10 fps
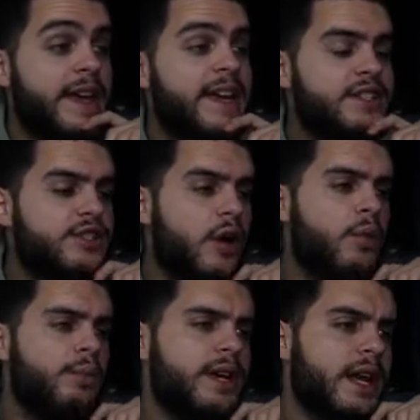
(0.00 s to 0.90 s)
His zone
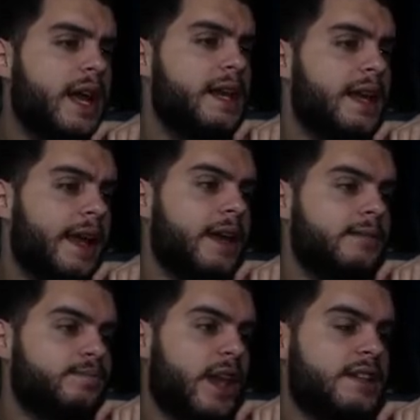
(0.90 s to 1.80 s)
will be an eighty-eight
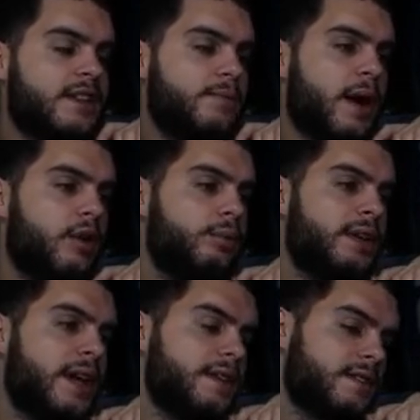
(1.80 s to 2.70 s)
and his hit power will be
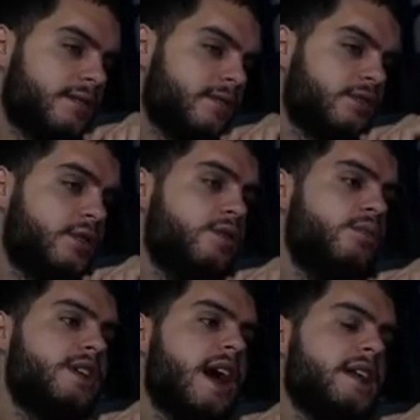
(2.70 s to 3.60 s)
an eighty-seven. So he will
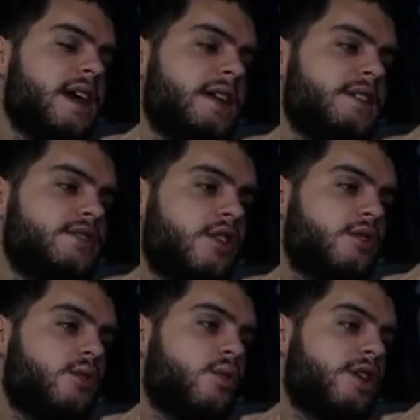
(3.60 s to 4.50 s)
be not ninety
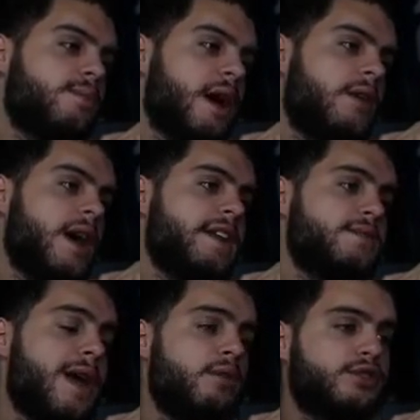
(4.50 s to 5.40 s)
zone or hit power, and his
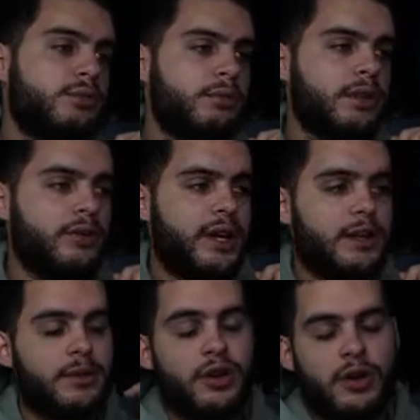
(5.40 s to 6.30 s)
man will still be below an eighty.
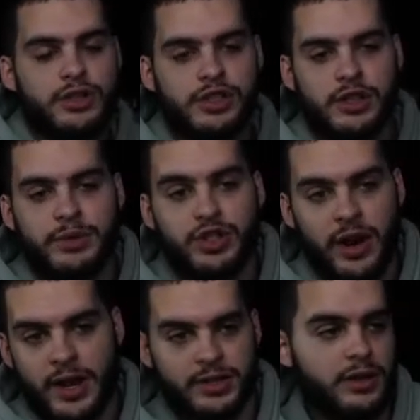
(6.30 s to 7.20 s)
The card's just going to be
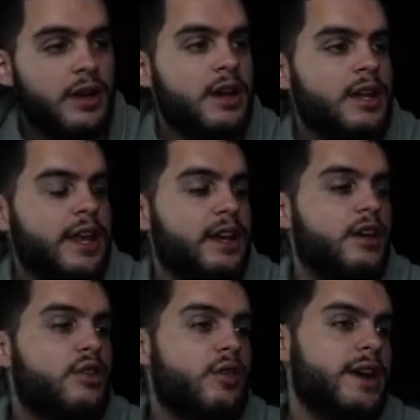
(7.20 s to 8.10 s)
trash. Like
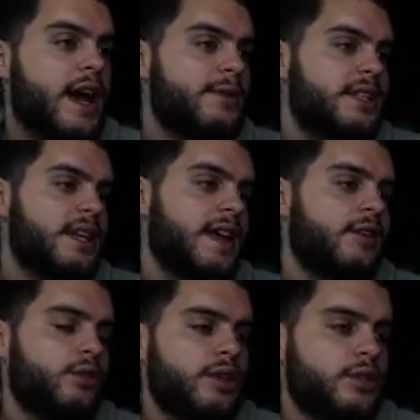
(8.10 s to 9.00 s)
right now, he's in the eighty
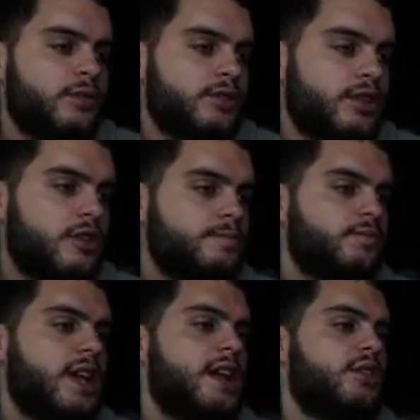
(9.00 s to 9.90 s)
threshold for zone,
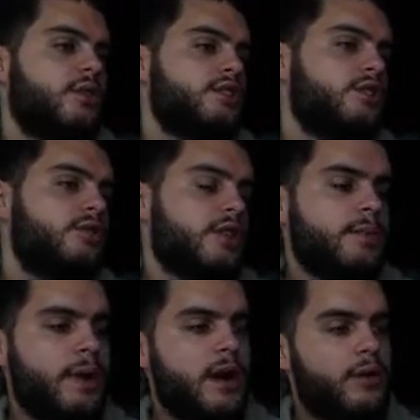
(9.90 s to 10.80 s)
eighty threshold for
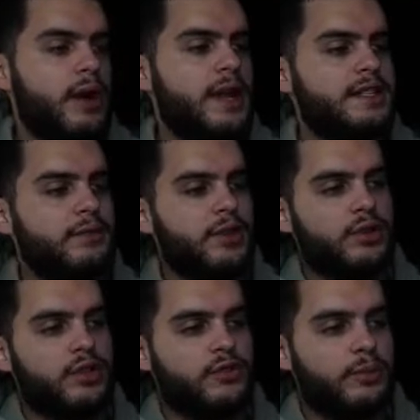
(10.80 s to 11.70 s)
hit power, and seventy
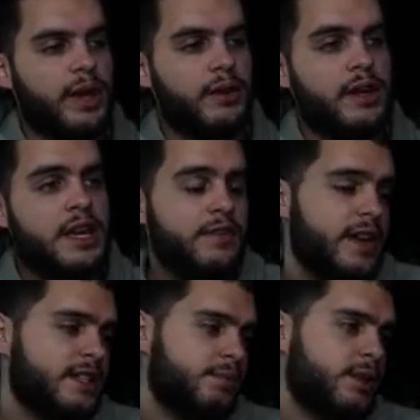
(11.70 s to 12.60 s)
threshold for man. If he
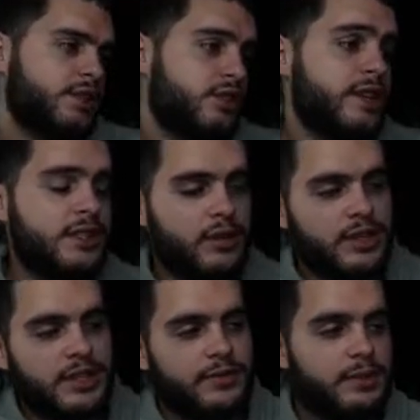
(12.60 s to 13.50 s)
gets to plus three, he's still in the
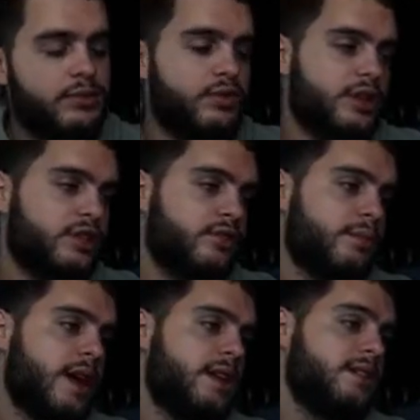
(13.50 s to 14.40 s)
seventy threshold for
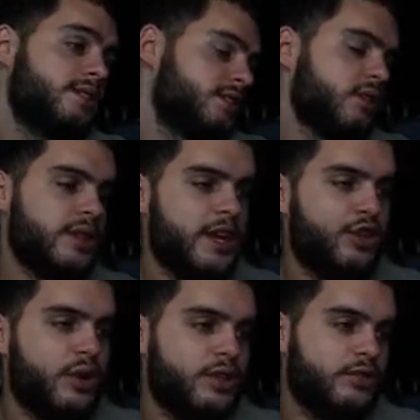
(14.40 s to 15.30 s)
man, still in the eighty
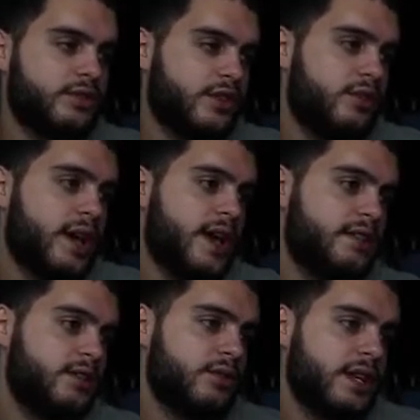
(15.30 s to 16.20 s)
threshold for zone, and
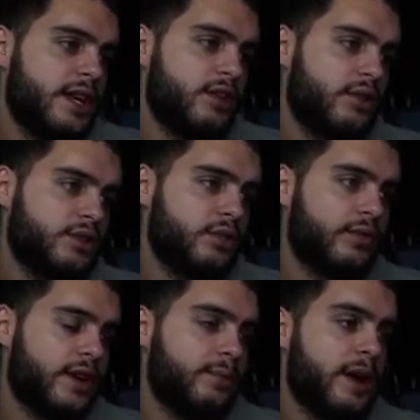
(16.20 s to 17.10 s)
still in the eighty threshold
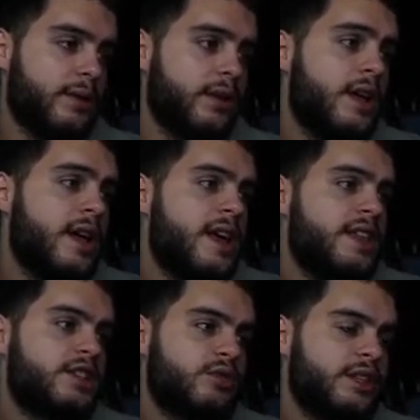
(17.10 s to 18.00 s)
for hit power.
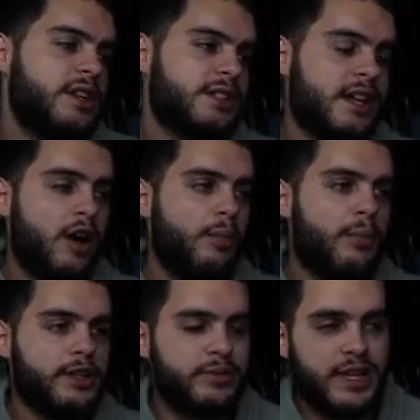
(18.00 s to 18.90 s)
This really doesn't help
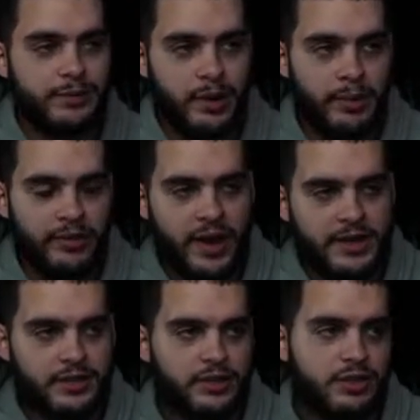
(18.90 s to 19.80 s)
much besides becoming faster.